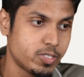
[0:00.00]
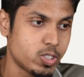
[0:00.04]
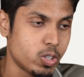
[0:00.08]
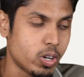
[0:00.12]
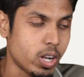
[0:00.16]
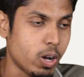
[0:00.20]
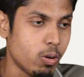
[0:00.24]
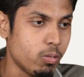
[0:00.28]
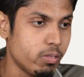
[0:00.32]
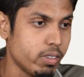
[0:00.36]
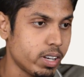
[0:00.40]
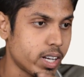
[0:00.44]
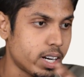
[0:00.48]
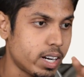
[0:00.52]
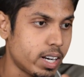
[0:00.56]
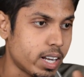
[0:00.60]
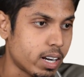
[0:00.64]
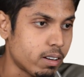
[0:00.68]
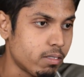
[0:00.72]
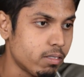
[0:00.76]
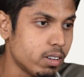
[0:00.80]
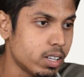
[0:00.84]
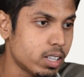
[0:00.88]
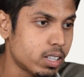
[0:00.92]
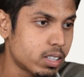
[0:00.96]
So now we are
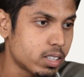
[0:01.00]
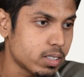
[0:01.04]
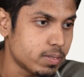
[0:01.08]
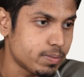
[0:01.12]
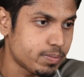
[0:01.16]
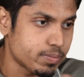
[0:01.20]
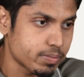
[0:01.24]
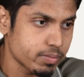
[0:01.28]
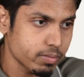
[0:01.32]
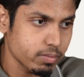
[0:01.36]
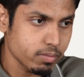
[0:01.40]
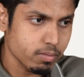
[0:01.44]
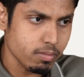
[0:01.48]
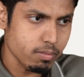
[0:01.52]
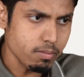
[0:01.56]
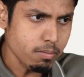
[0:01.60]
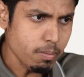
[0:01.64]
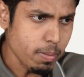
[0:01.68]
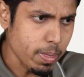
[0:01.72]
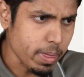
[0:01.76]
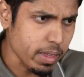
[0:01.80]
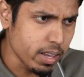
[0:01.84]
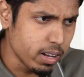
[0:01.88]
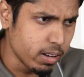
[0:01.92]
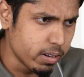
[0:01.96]
done with
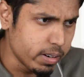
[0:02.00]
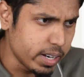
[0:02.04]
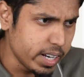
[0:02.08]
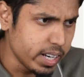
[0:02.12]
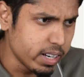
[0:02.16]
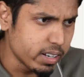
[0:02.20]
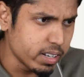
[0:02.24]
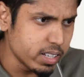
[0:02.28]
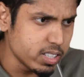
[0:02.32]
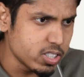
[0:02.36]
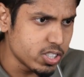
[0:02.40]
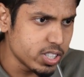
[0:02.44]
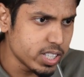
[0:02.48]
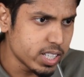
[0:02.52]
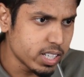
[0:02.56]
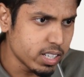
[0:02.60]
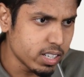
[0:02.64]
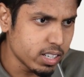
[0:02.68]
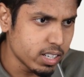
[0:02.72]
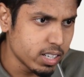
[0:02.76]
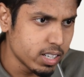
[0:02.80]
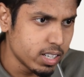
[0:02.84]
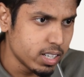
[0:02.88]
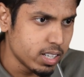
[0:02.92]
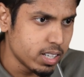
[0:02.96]
green
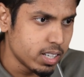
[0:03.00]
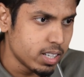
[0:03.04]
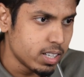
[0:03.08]
region.